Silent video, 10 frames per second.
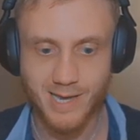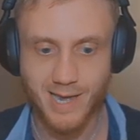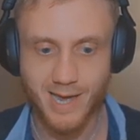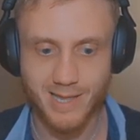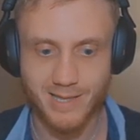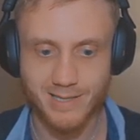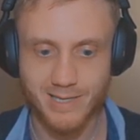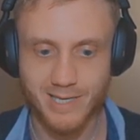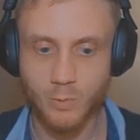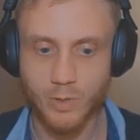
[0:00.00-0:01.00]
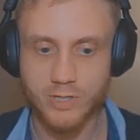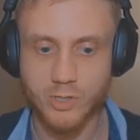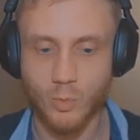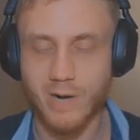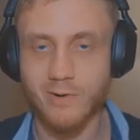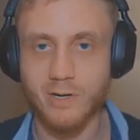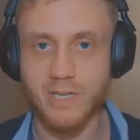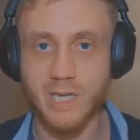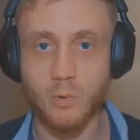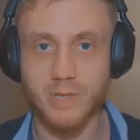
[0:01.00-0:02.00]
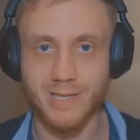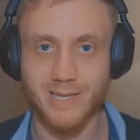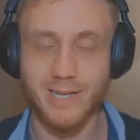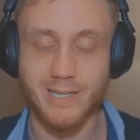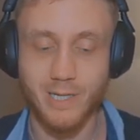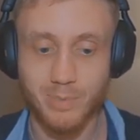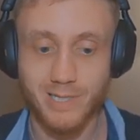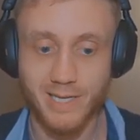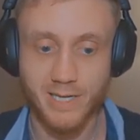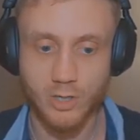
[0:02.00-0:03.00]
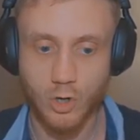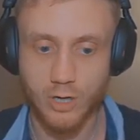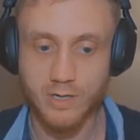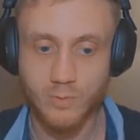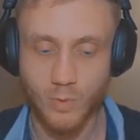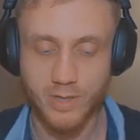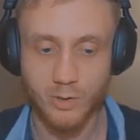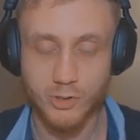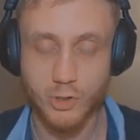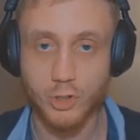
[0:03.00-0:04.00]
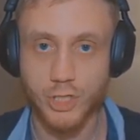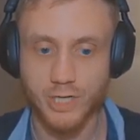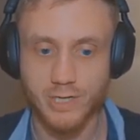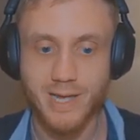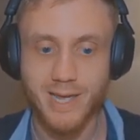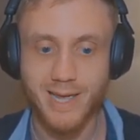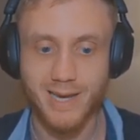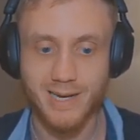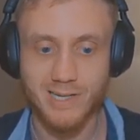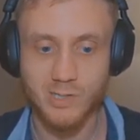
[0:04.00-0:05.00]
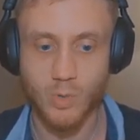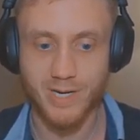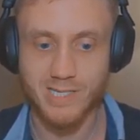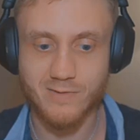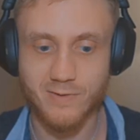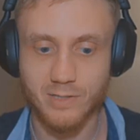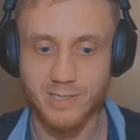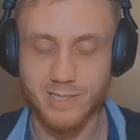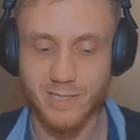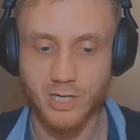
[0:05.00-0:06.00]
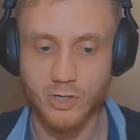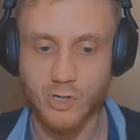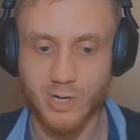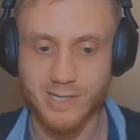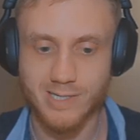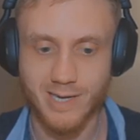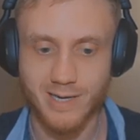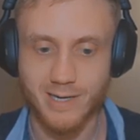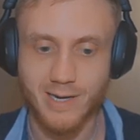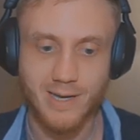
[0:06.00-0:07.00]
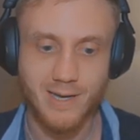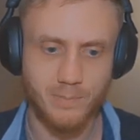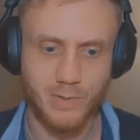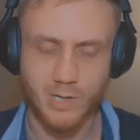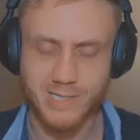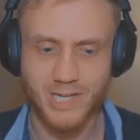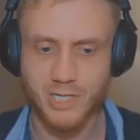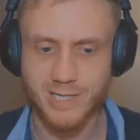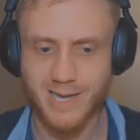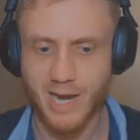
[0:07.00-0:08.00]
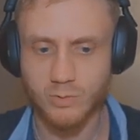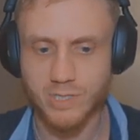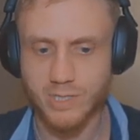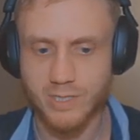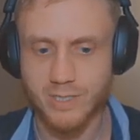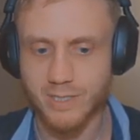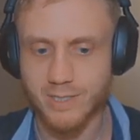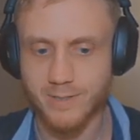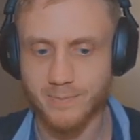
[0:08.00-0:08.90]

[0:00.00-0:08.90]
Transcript: and then the keyword. So whatever keyword that they ended up clicking on when they were searching is what gets filled into here. So let's say Los Angeles County